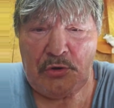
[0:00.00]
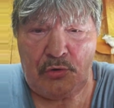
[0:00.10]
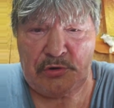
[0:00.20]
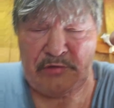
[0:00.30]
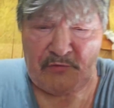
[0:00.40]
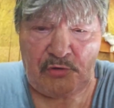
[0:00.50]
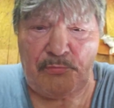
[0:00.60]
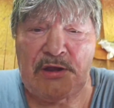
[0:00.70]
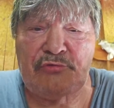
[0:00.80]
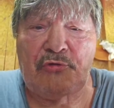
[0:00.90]
okay,
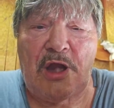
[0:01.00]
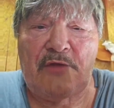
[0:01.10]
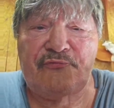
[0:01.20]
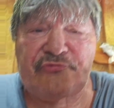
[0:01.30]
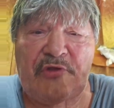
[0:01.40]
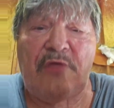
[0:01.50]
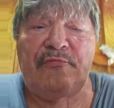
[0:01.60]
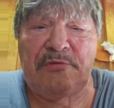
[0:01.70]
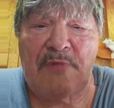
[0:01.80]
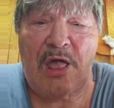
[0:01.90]
everybody drives
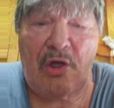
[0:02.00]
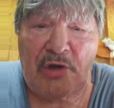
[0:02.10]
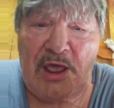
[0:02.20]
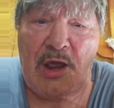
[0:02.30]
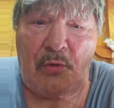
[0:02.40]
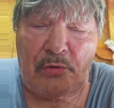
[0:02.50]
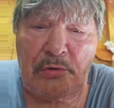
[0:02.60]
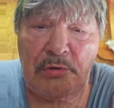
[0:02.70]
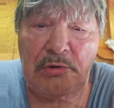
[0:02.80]
70 mile an hour,